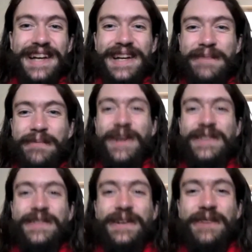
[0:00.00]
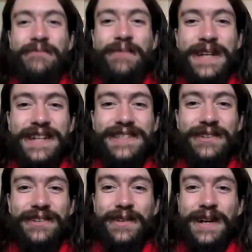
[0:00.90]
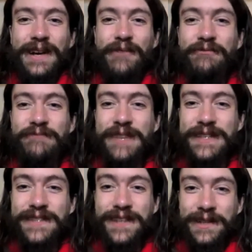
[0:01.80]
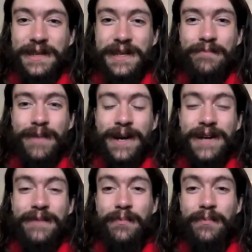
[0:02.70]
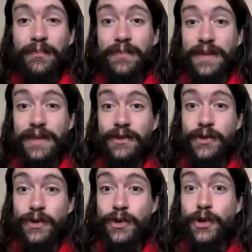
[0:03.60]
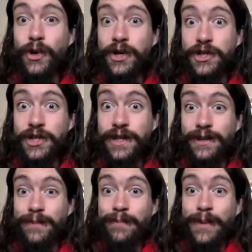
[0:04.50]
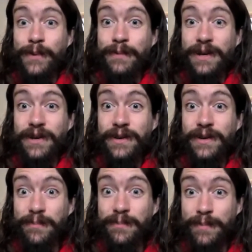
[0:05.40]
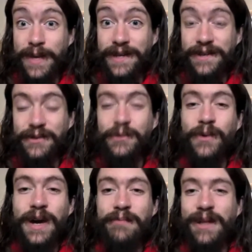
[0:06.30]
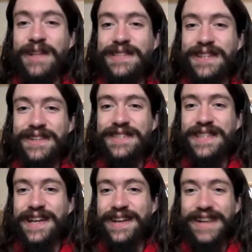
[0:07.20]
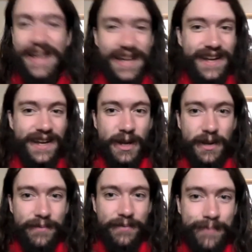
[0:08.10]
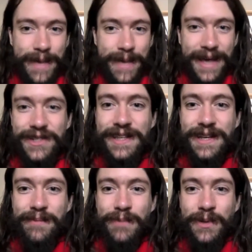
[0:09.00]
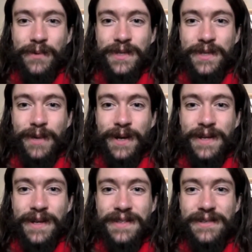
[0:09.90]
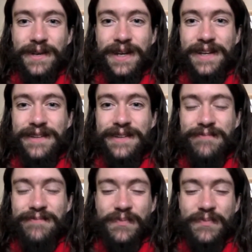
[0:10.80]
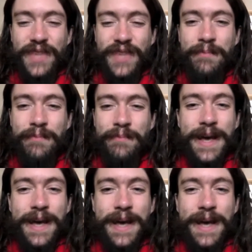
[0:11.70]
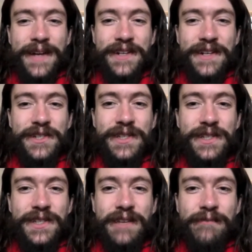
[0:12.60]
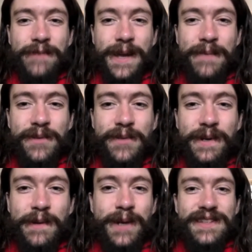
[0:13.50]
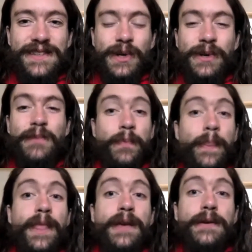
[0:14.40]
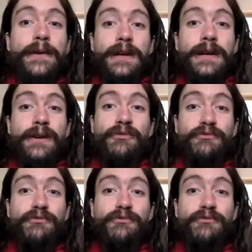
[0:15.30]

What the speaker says: But also it protects you physically by nourishing your bone marrow to make white blood cells that manage the immune response, right? Manage the inflammatory response. And so